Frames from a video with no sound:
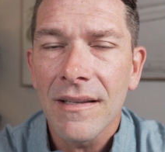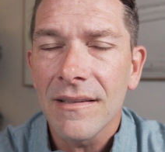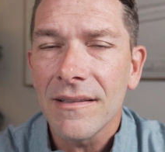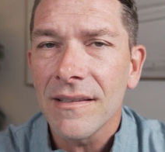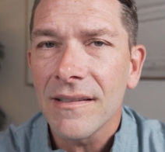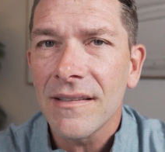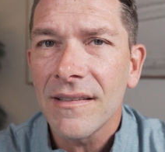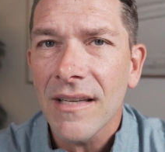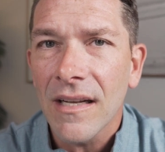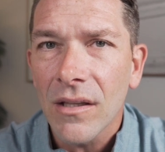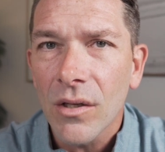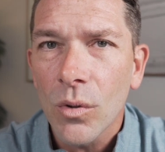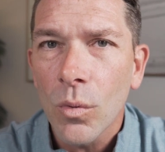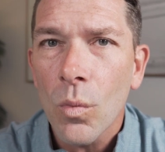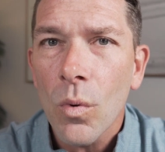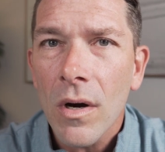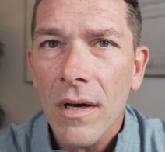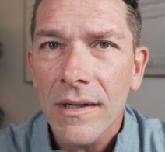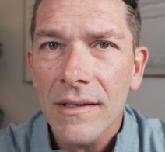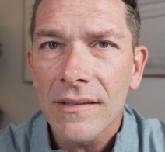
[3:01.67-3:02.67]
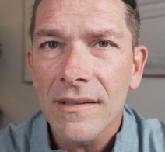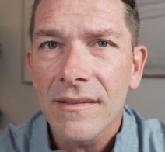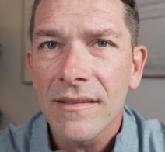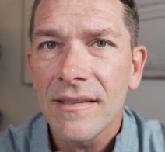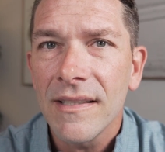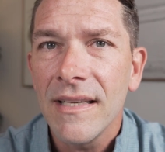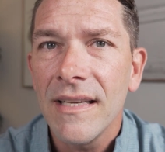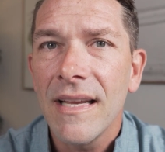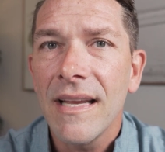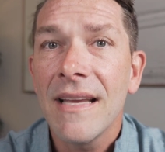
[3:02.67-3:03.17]
that the seller wanted to
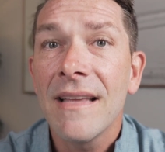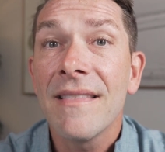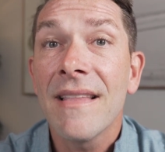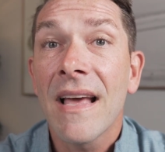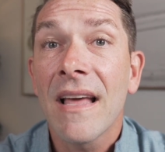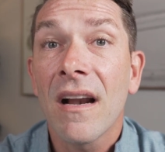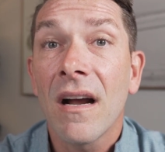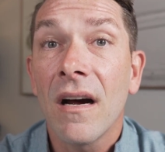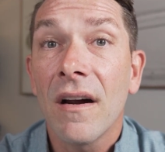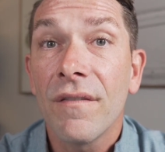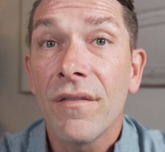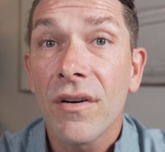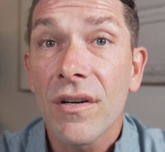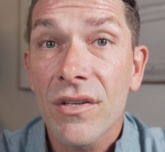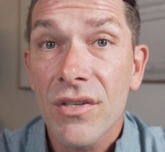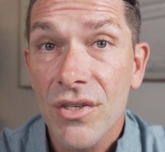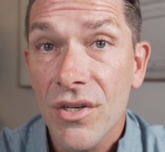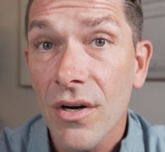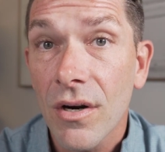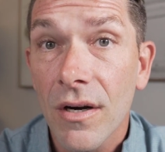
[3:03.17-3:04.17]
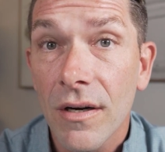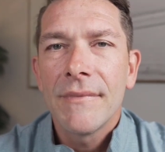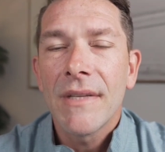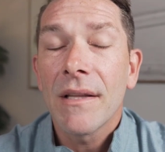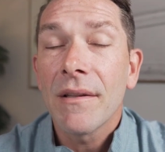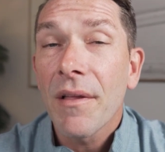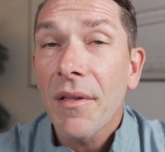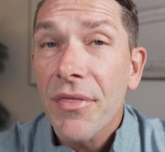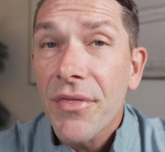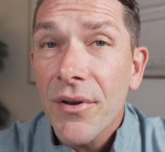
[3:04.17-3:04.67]
see in that offer to start. Now,
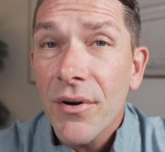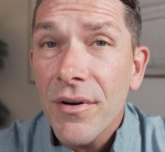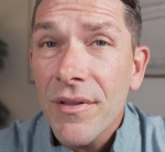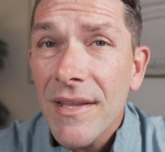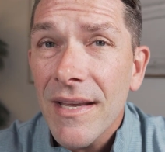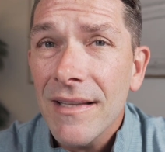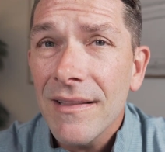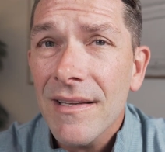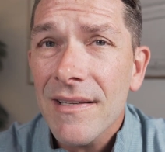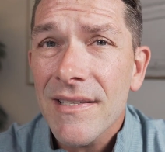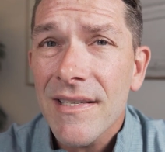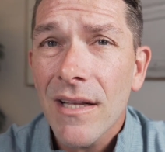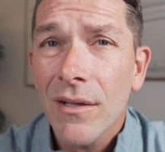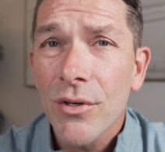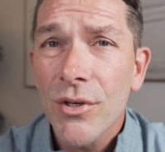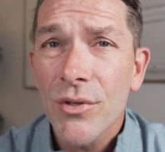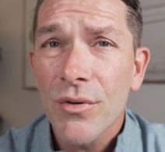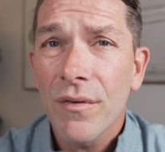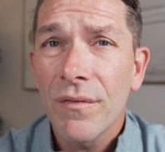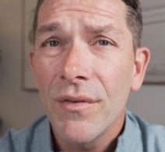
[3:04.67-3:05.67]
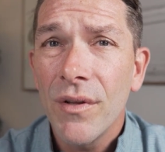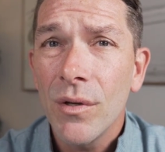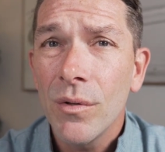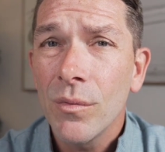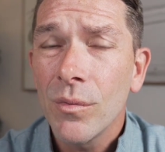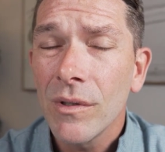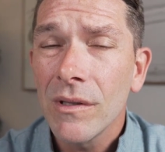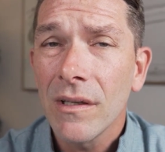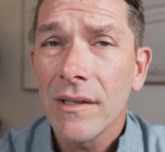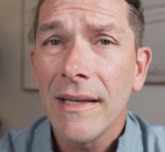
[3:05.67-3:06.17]
the third thing that sellers review
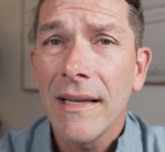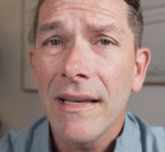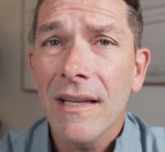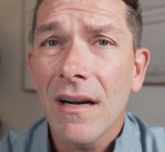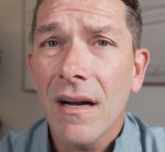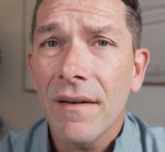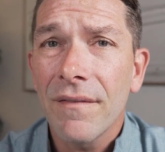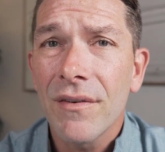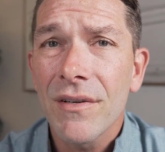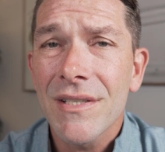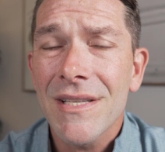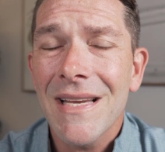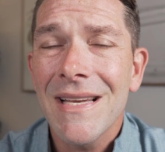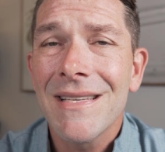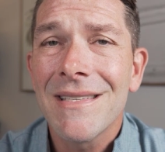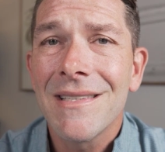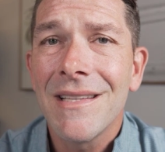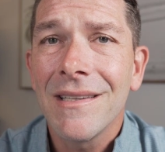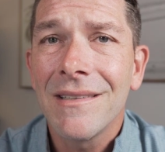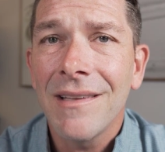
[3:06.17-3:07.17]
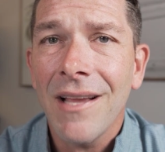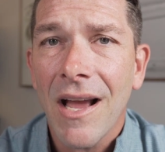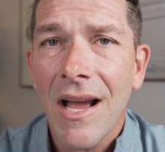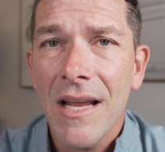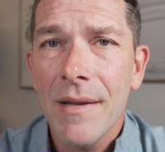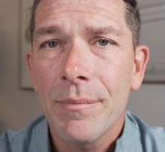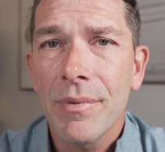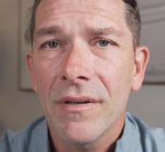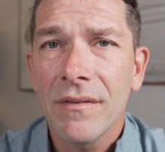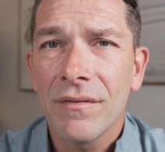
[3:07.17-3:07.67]
when looking at offers is the
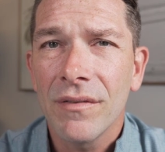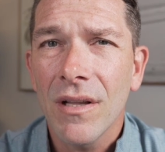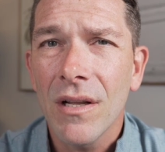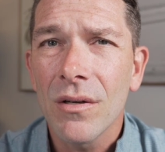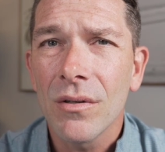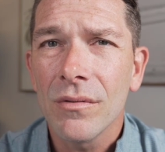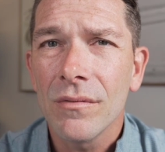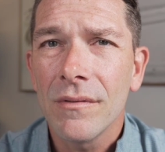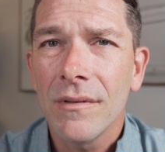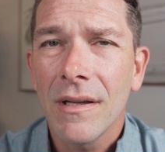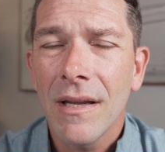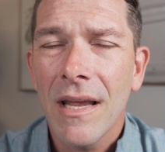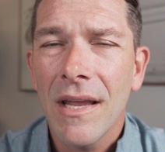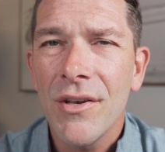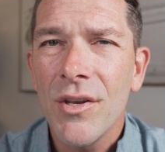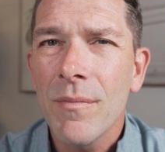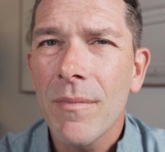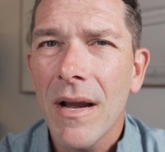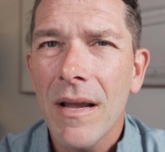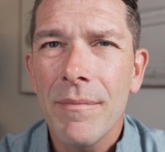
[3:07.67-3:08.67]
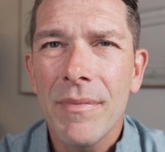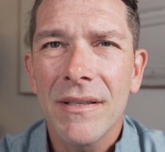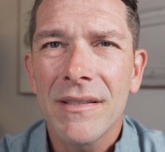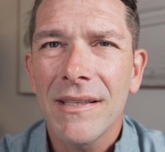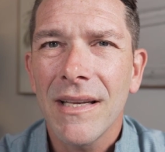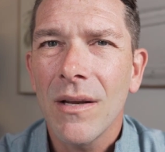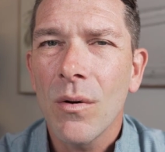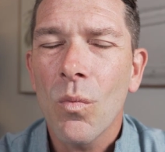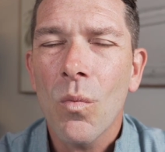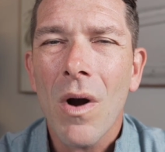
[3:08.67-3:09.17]
type of loan. And you might be
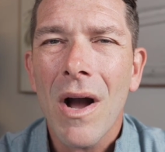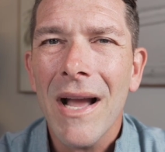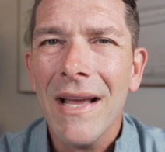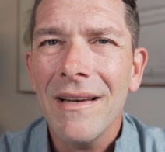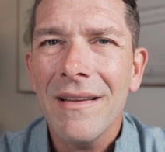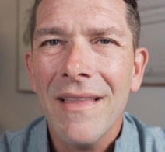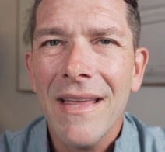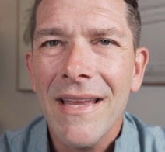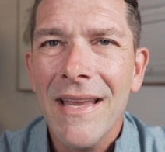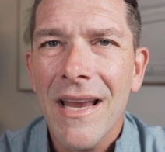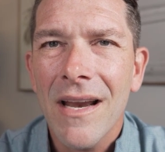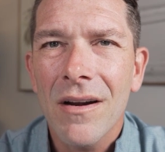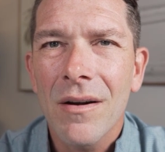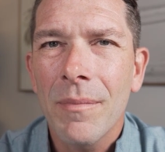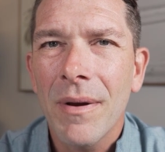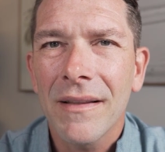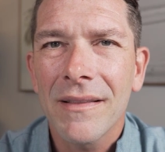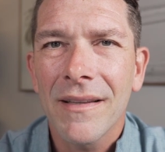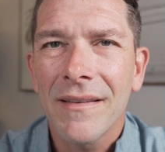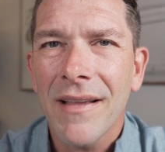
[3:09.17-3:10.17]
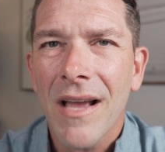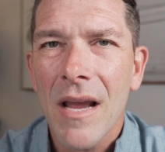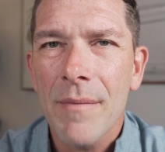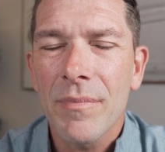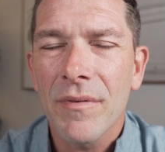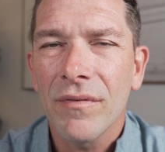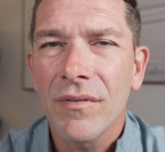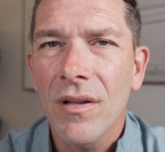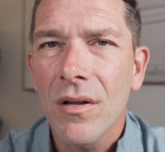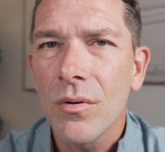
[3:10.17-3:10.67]
saying, why do they care about the type
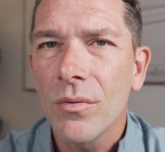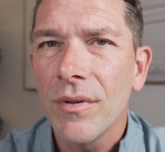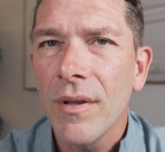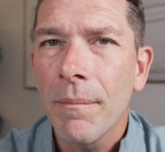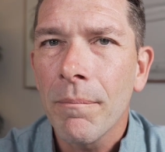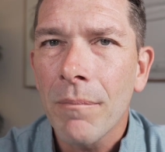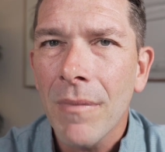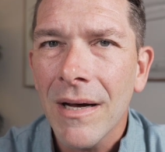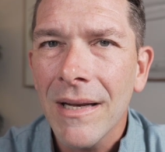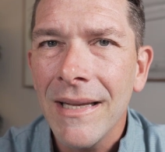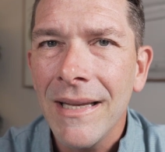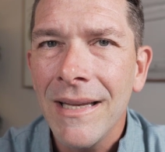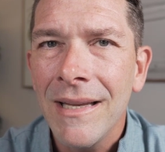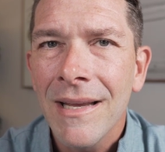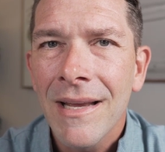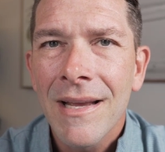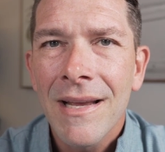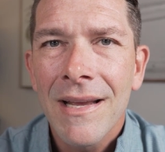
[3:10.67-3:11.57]
of loan? The money